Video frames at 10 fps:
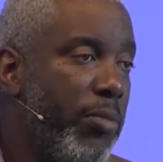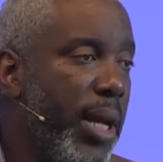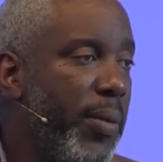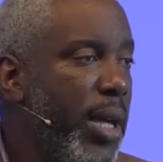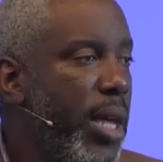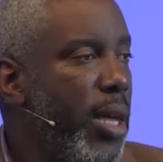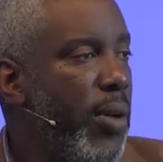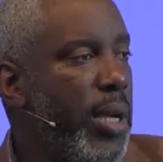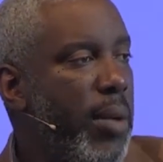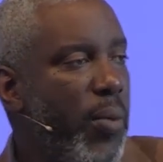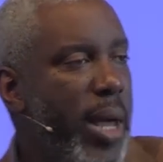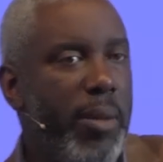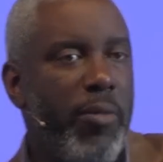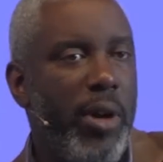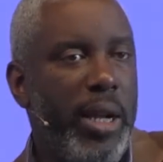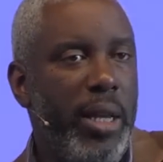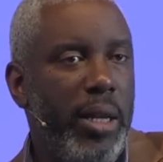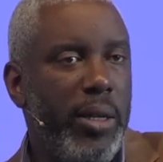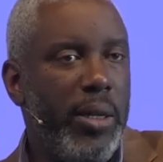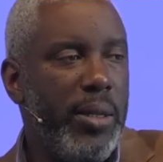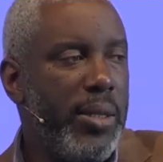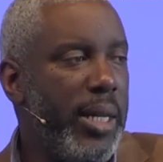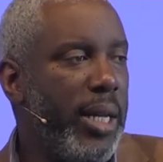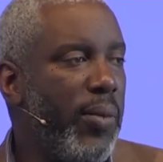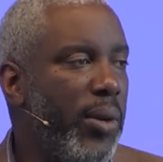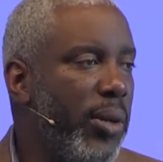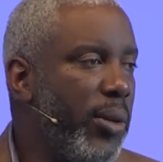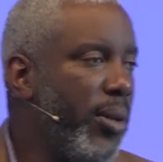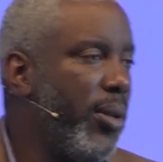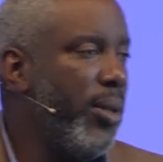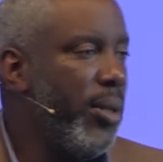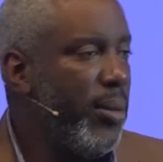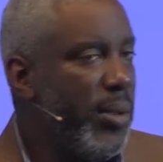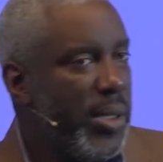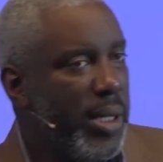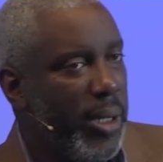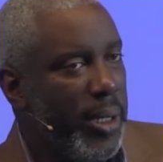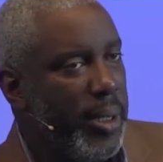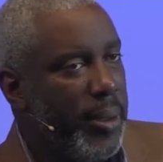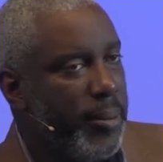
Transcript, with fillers: Yeah? Look right up front here, second row, Miss Sarah.